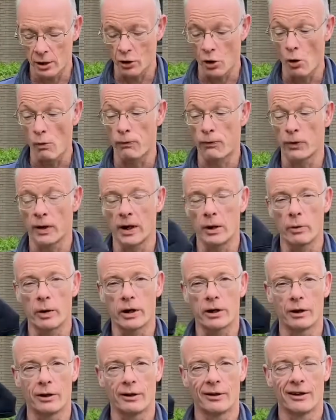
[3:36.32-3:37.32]
and hopefully we
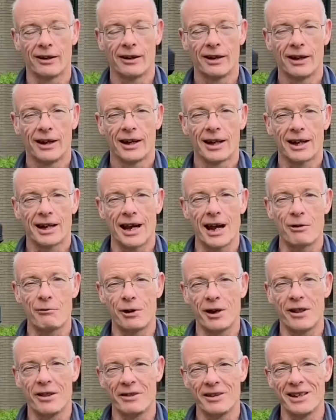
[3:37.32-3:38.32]
can get
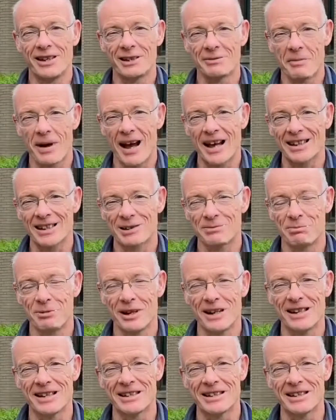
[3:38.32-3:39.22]
rid of these masks pretty